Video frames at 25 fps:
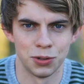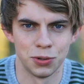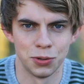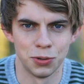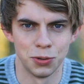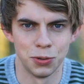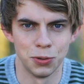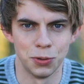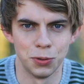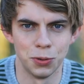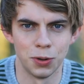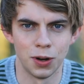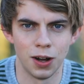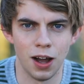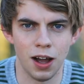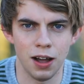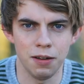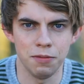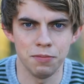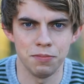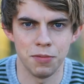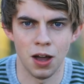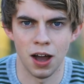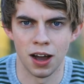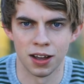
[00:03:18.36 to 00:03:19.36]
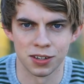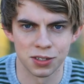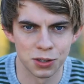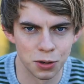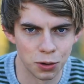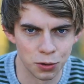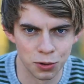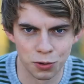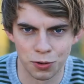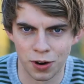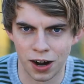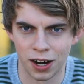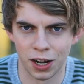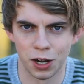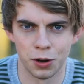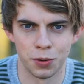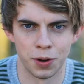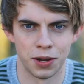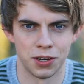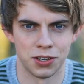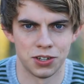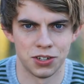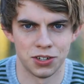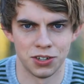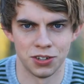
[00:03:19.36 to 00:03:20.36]
to ask all the right
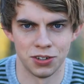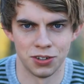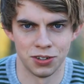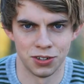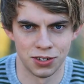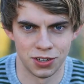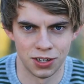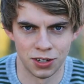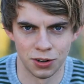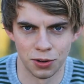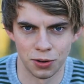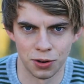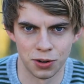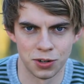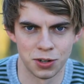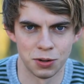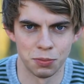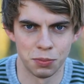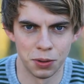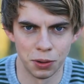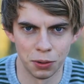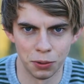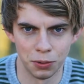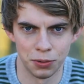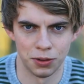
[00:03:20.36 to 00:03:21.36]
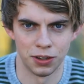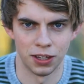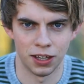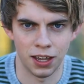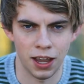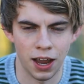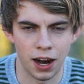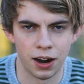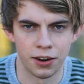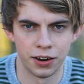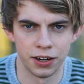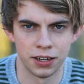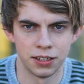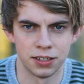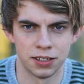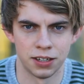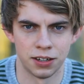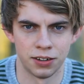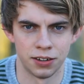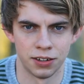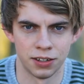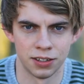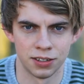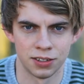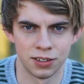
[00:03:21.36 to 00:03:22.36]
questions in order to build the
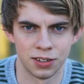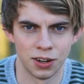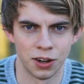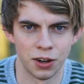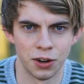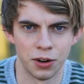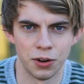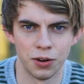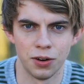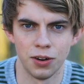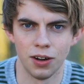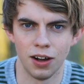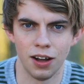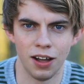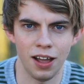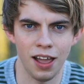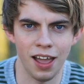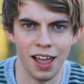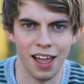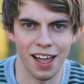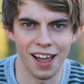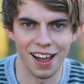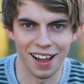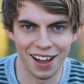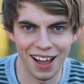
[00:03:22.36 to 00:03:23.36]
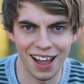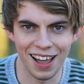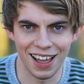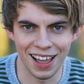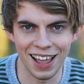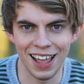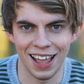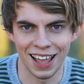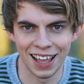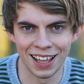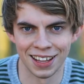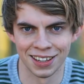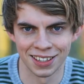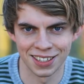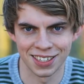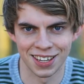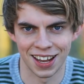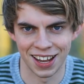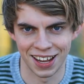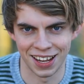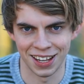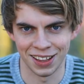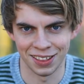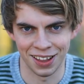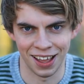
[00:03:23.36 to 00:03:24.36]
character. And so, in
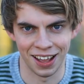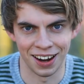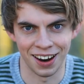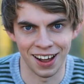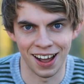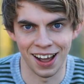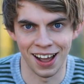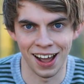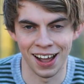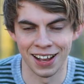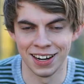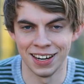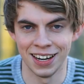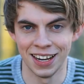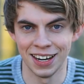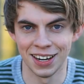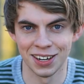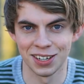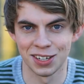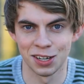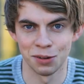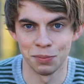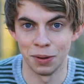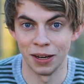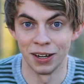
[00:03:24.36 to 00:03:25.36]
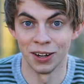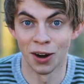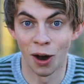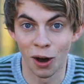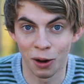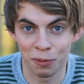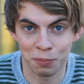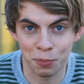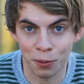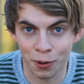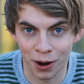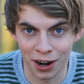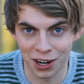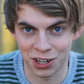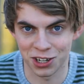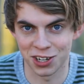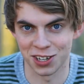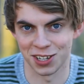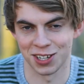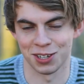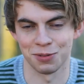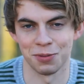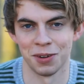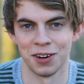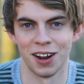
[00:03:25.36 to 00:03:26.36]
saying that, I, I needed to be not
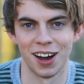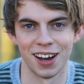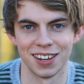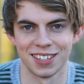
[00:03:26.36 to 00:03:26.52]
precious when